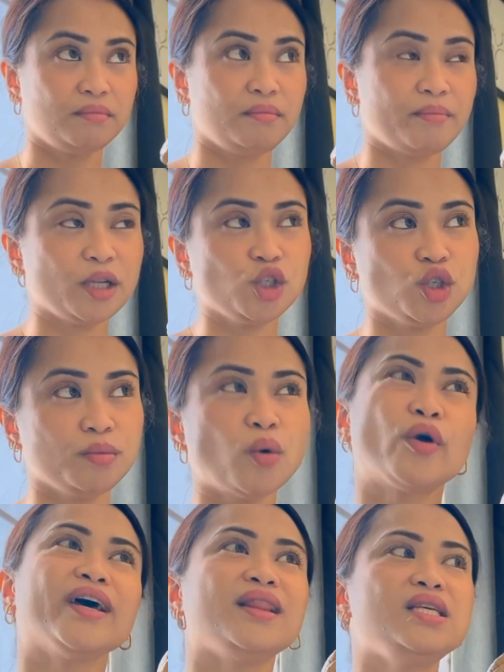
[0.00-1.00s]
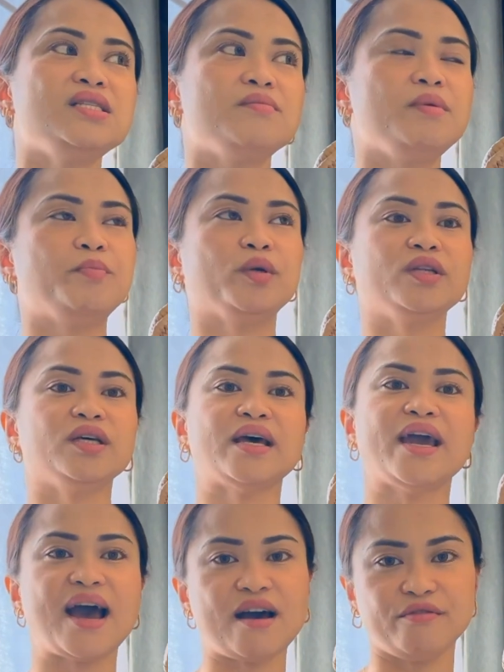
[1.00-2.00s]
Belgium, or at least people that I
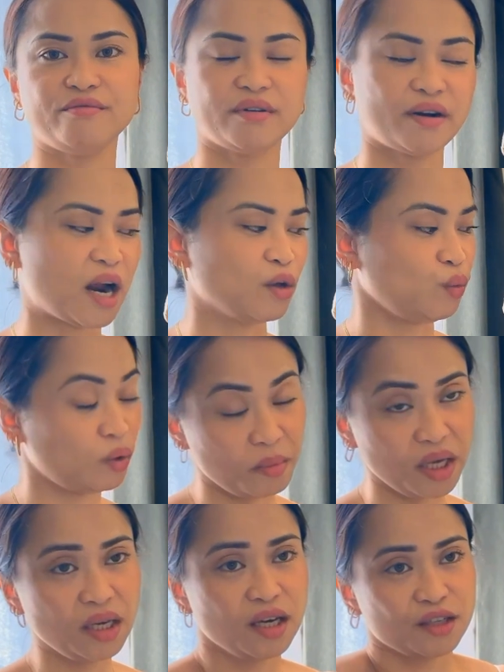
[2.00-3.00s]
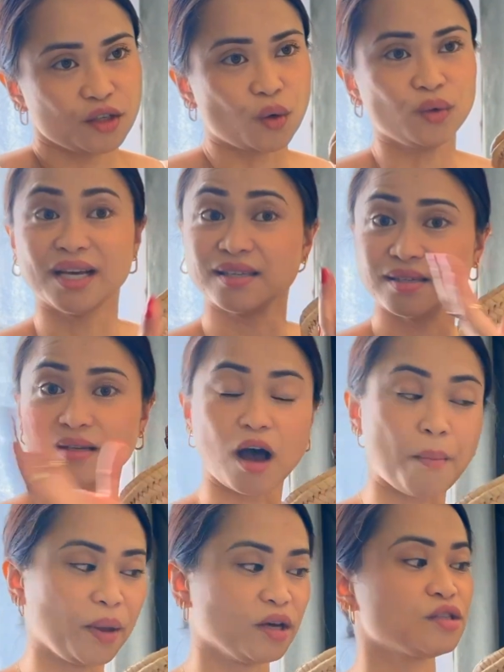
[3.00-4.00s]
have around with me. So that's
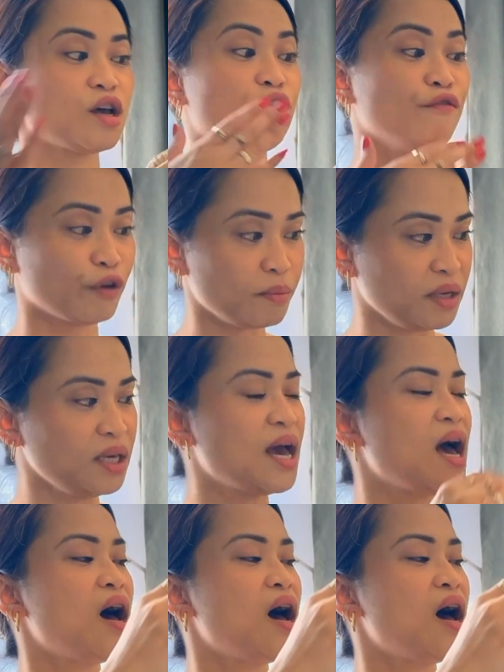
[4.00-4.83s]
a plus for me.